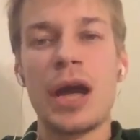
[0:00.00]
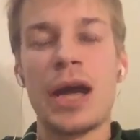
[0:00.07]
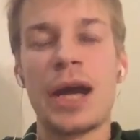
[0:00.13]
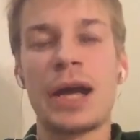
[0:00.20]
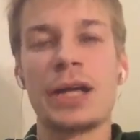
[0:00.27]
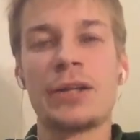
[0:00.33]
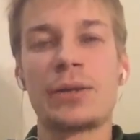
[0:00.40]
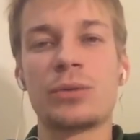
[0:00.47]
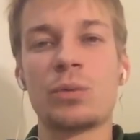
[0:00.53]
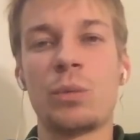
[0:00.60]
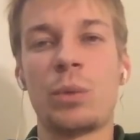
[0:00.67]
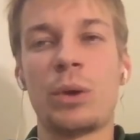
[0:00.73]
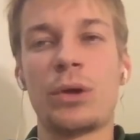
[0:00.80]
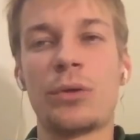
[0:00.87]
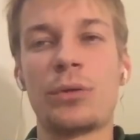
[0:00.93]
and
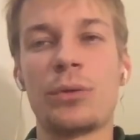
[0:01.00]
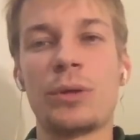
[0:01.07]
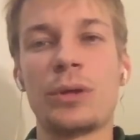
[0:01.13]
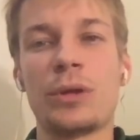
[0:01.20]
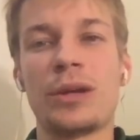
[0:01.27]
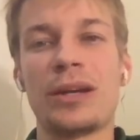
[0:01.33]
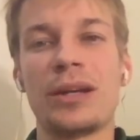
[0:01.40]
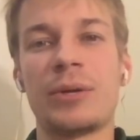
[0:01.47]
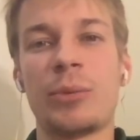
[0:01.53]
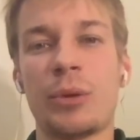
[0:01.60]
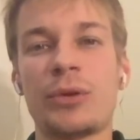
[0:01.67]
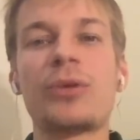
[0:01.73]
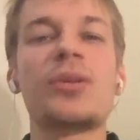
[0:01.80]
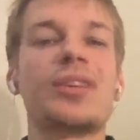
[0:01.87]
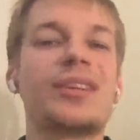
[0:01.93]
with
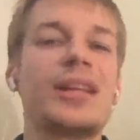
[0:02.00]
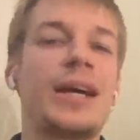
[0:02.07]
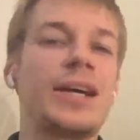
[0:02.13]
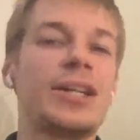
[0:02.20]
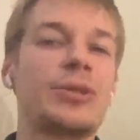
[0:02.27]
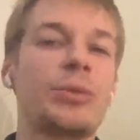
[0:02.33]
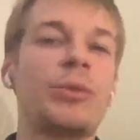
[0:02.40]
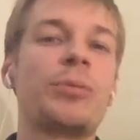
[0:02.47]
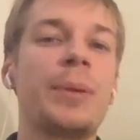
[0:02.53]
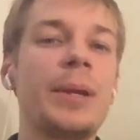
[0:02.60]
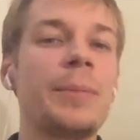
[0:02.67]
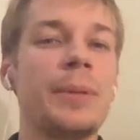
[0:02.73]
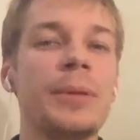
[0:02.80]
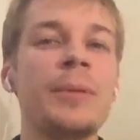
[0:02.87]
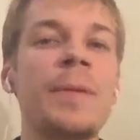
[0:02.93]
real clients, with
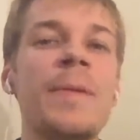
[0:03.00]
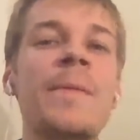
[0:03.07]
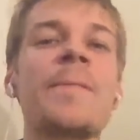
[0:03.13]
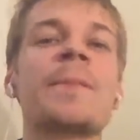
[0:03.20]
people,